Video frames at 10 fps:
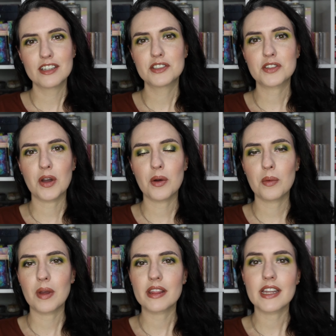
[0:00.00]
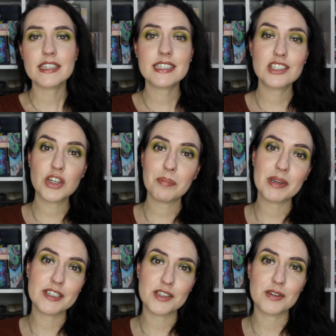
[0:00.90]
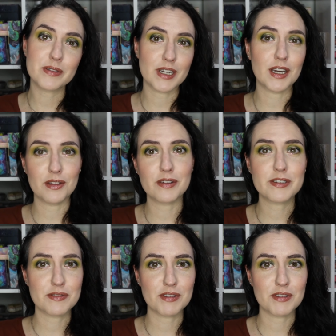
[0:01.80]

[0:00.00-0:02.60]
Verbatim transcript: So let's jump into those eye looks